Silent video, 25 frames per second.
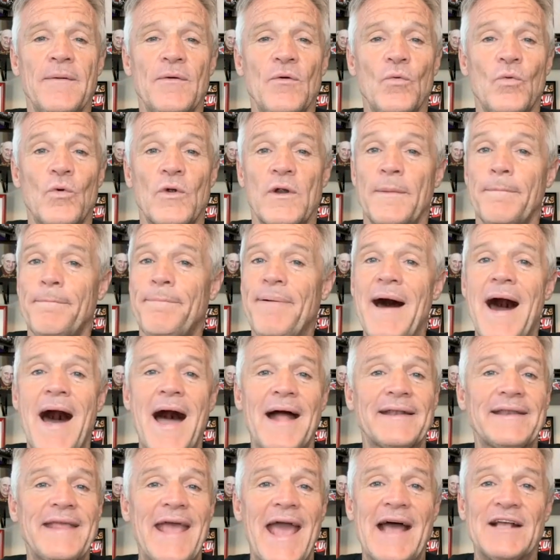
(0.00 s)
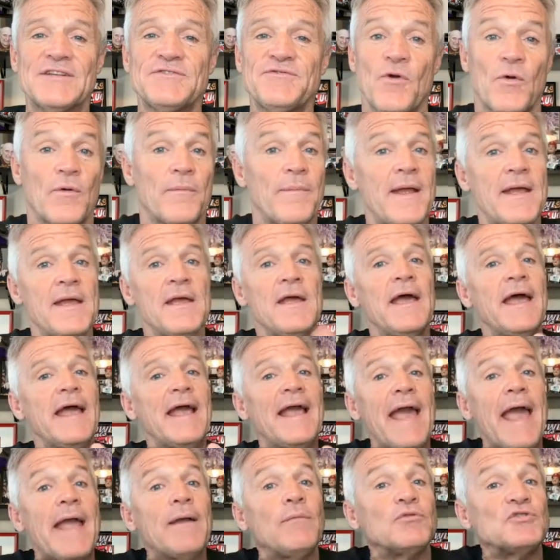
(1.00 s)
we're in podcast form,
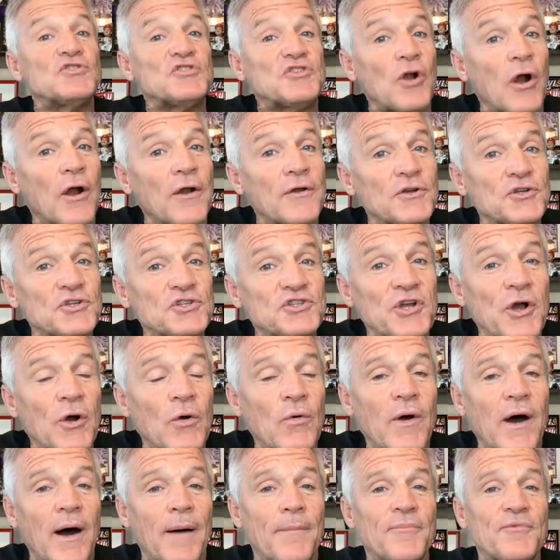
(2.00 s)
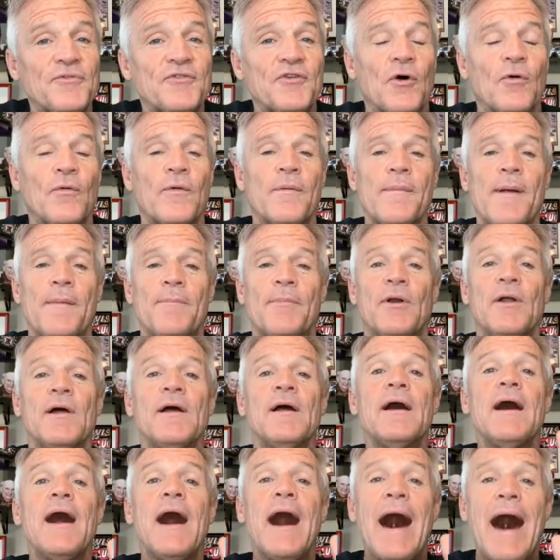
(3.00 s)
and we're starting to show up. So remember,
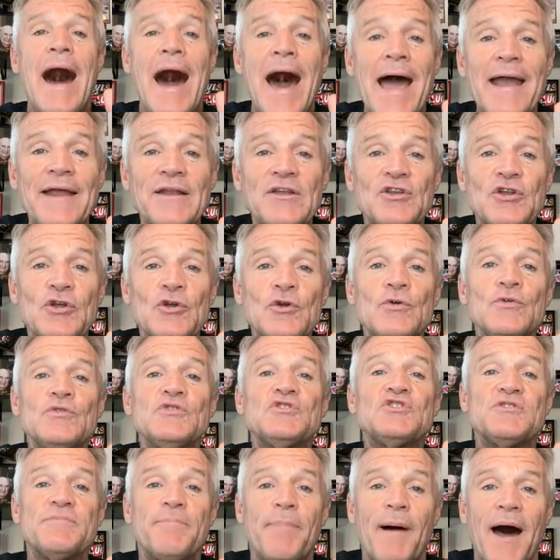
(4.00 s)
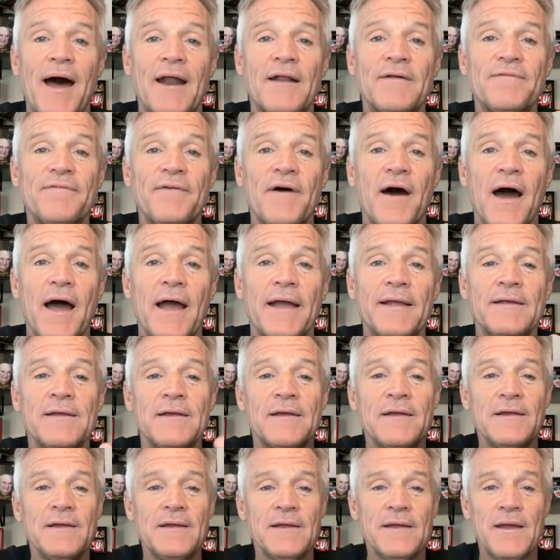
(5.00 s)
iTunes, Spotify,
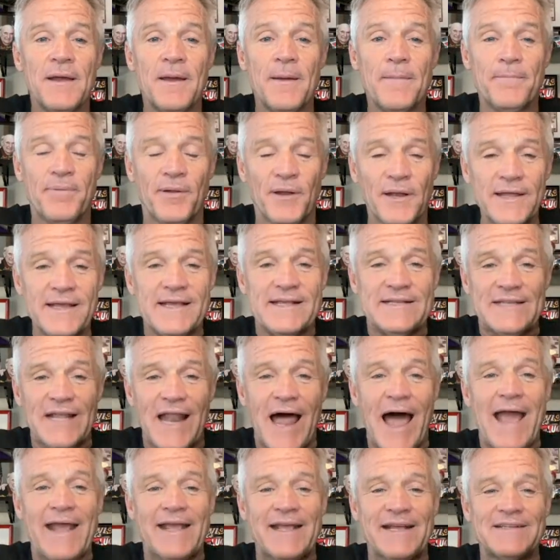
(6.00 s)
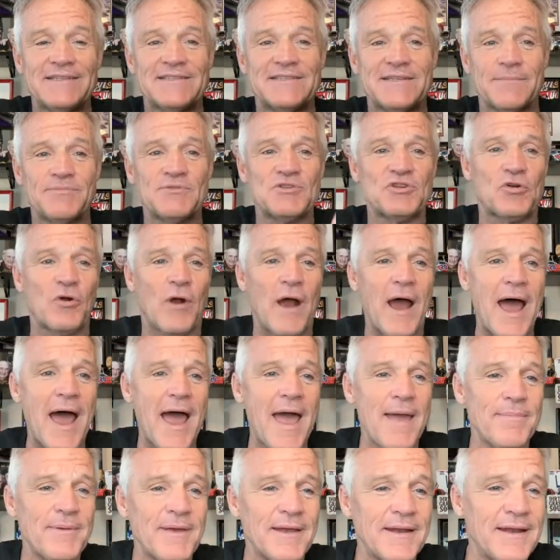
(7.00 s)
please like and
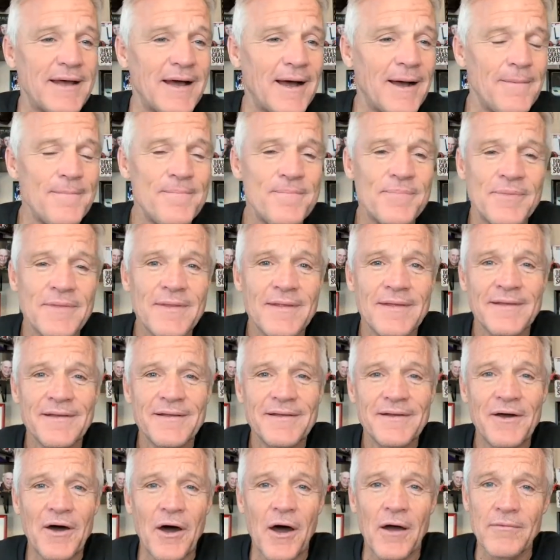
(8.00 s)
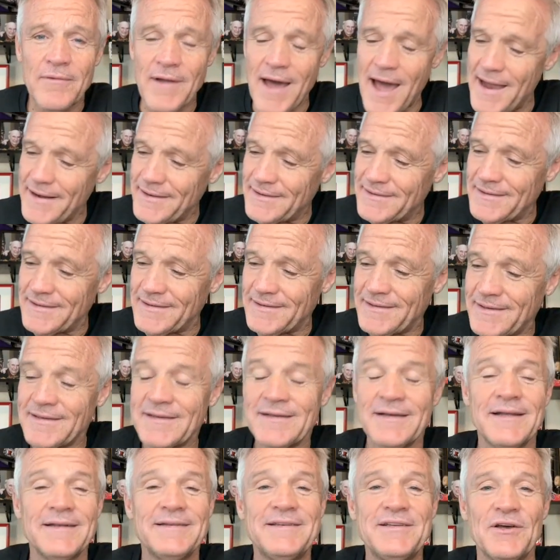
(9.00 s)
subscribe. And all right,
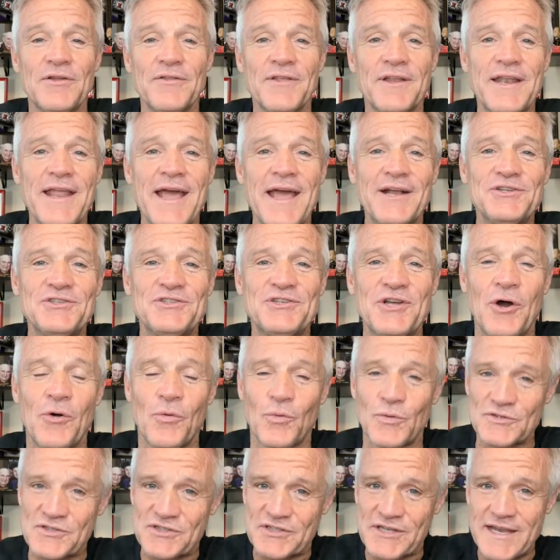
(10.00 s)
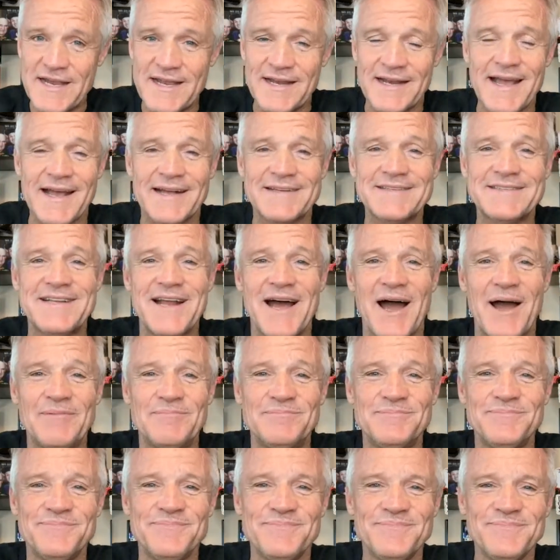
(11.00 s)
until the next show, we'll see you next
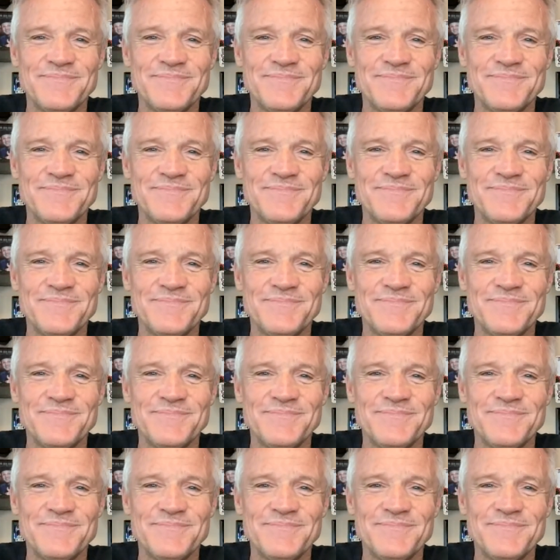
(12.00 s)
time.